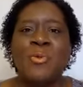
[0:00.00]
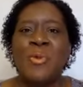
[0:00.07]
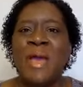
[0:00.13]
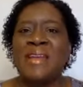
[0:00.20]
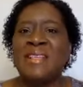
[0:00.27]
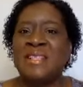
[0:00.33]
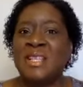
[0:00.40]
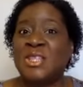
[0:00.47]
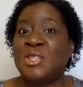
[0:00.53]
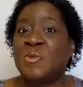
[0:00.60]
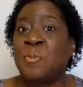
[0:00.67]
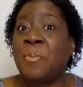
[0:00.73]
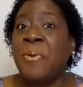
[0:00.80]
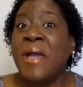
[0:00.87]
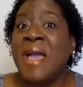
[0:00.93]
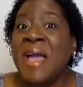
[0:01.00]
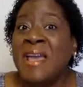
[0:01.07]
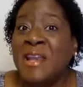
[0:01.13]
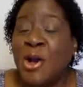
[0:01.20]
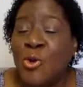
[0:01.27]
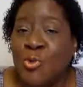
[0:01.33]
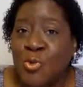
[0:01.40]
ready to spread
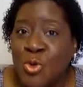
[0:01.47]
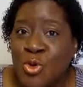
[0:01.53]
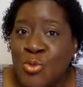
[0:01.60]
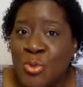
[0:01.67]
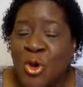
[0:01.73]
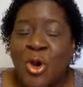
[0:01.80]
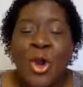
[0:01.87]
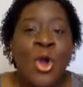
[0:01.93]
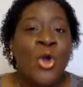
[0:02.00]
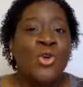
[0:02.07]
a rumor,